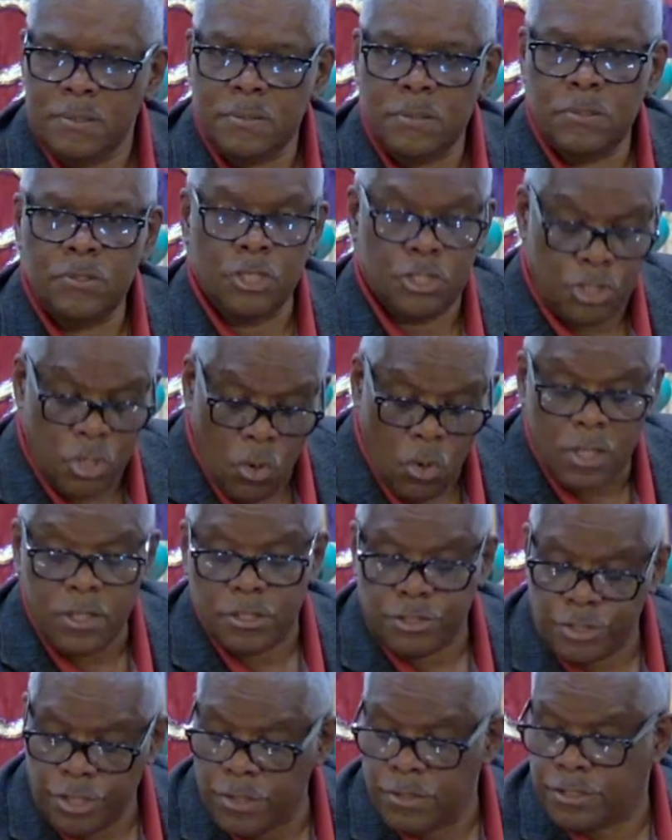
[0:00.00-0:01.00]
The door of the
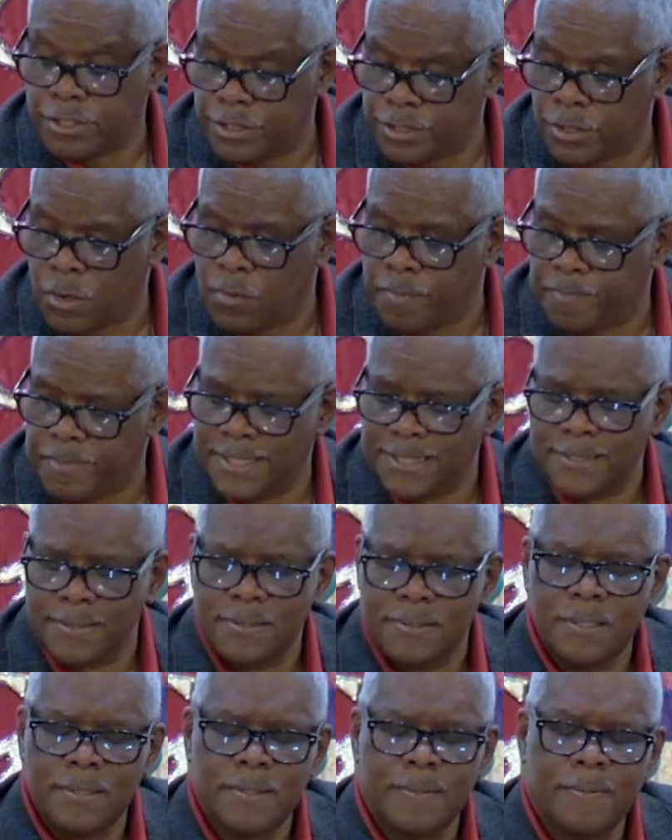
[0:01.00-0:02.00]
church is open.
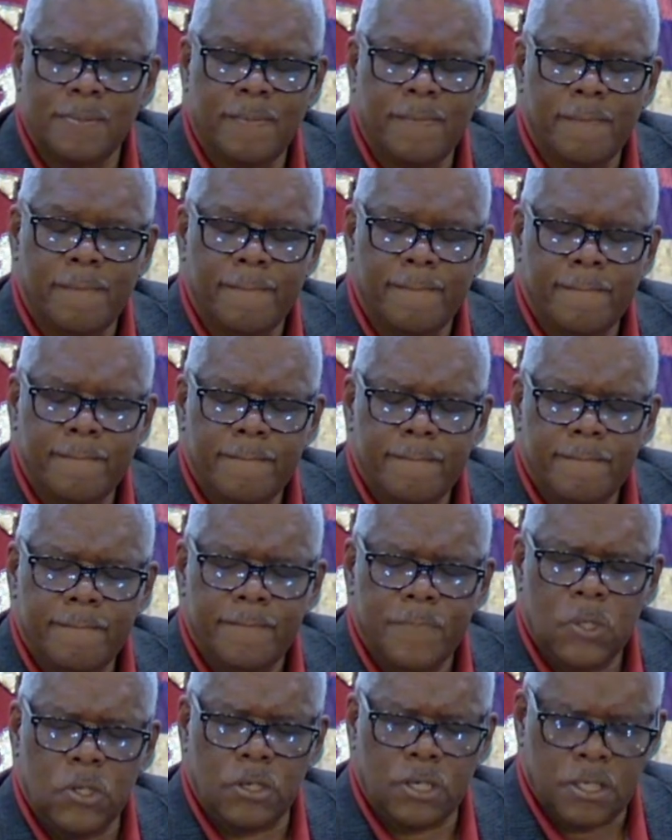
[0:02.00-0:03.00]

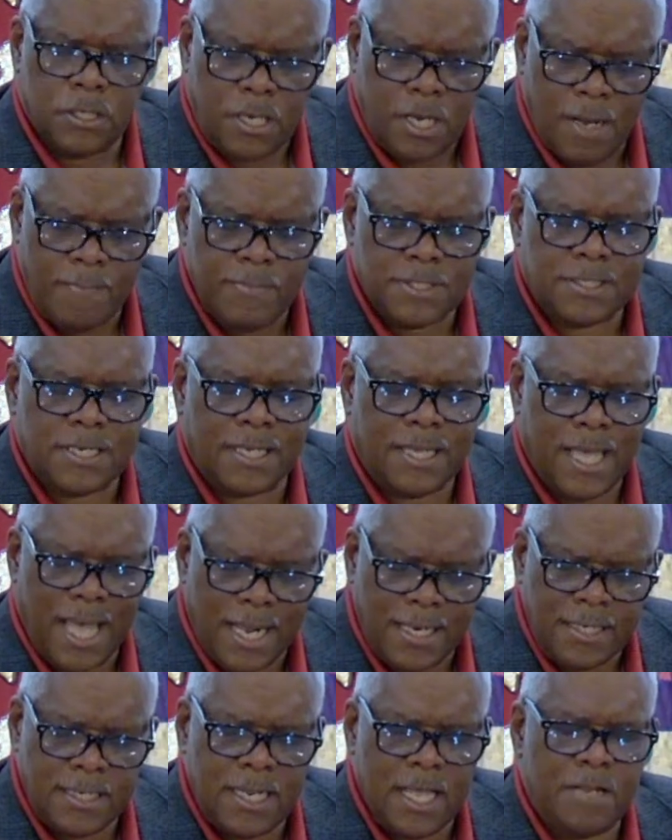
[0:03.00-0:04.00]
You can come as a
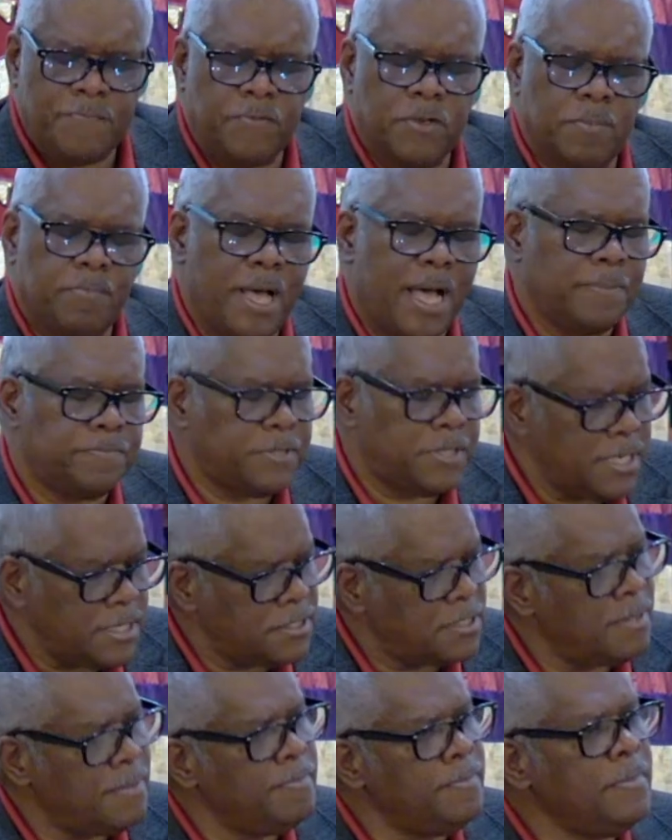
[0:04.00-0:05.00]
candidate for
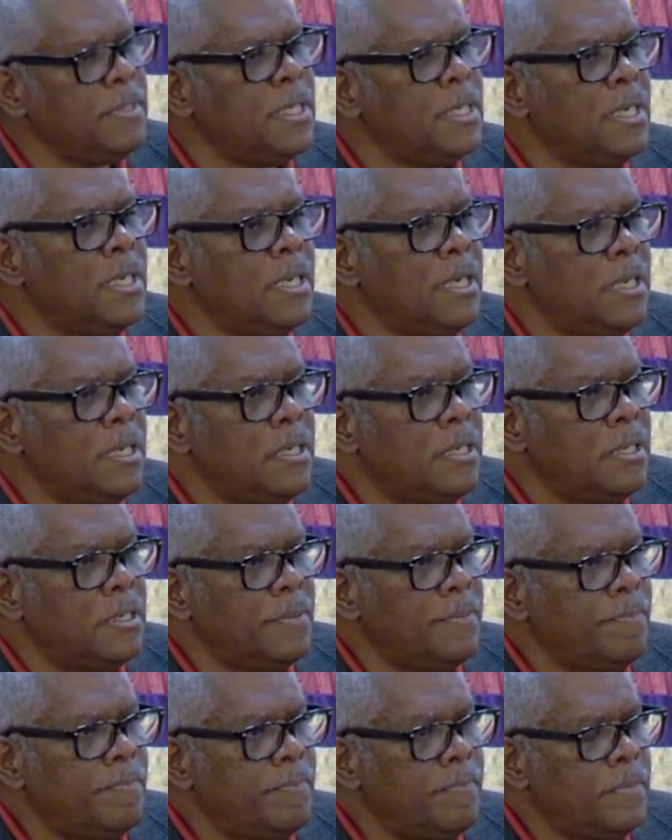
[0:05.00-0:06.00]
baptism.
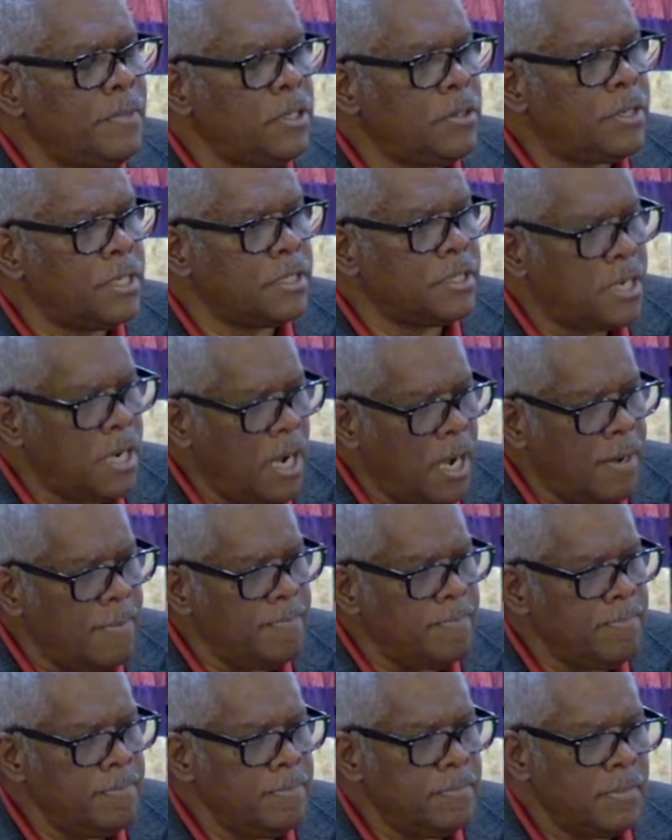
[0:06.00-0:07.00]
You can
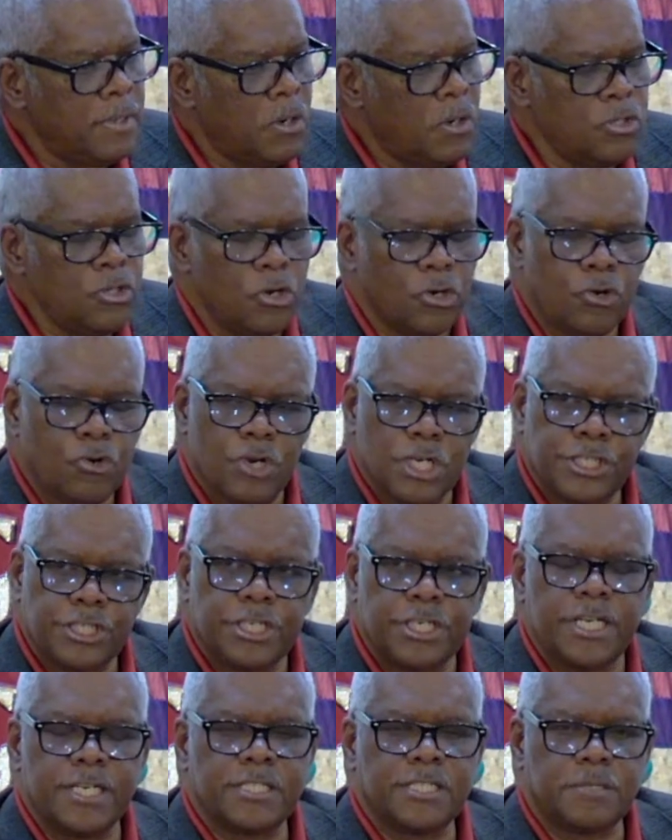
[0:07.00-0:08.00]
come on your
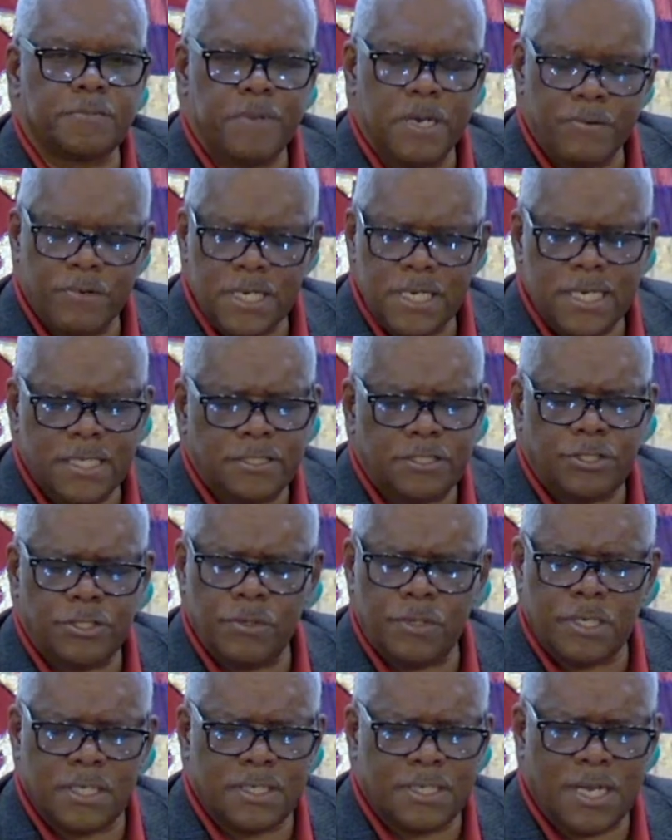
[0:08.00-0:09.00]
Christian experience. You
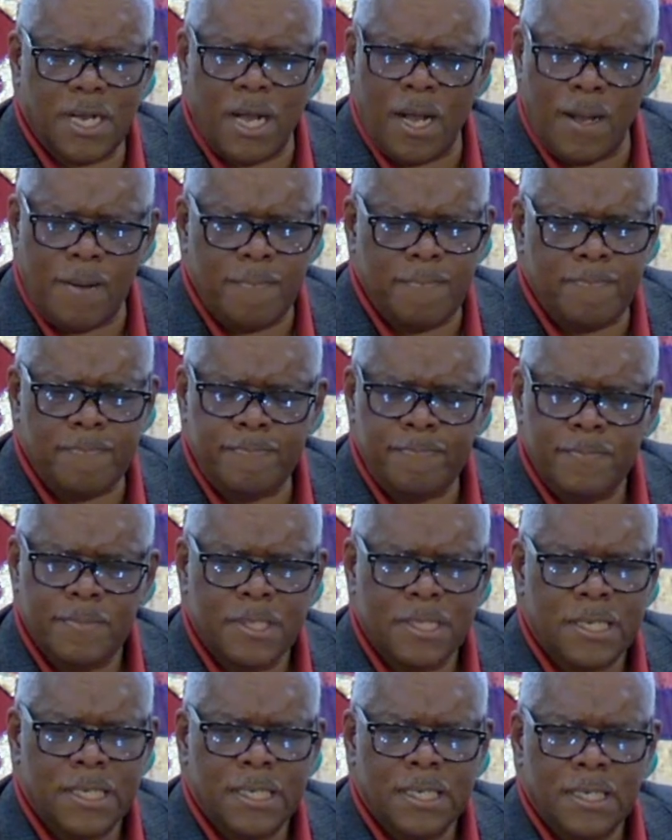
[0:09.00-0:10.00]
can come
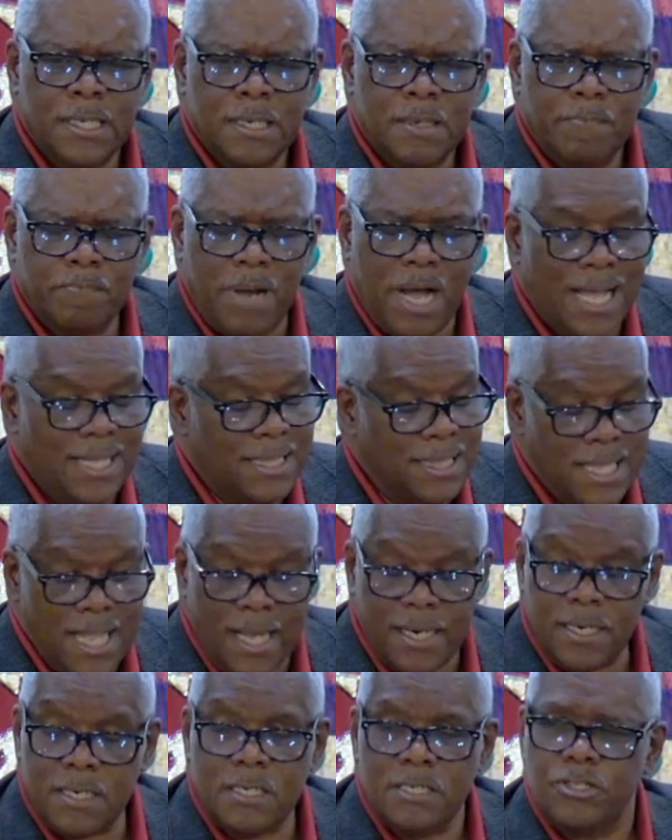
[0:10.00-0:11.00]
by
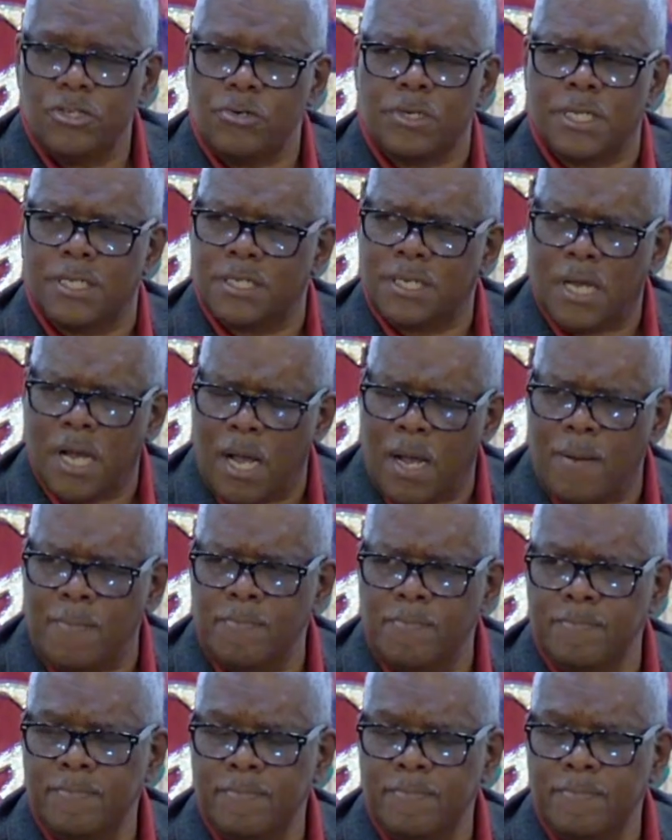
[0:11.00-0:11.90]
letter, you can come